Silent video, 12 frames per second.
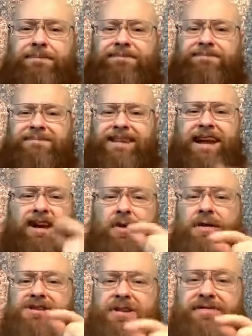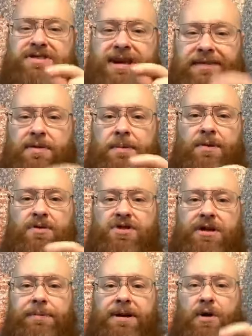The increase of his government will
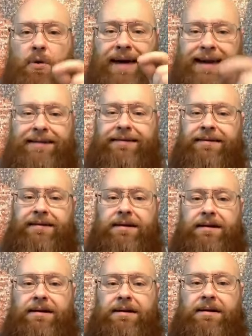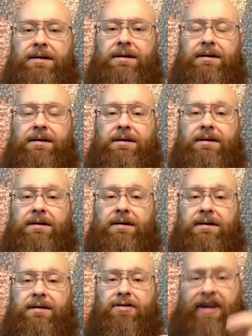still be no end.
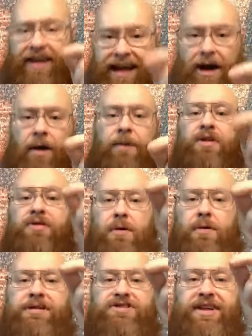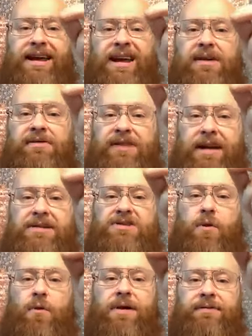The king on the throne is the king of kings,
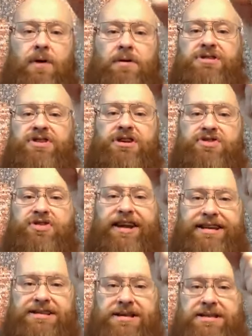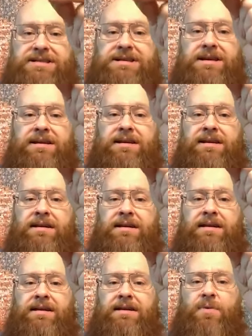lord of lords. It's Jesus.
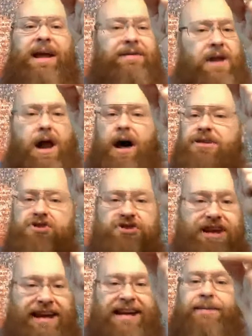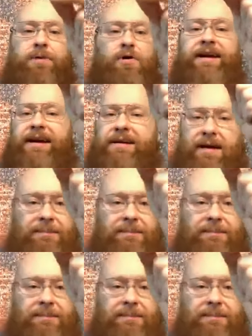We have an unshakable kingdom.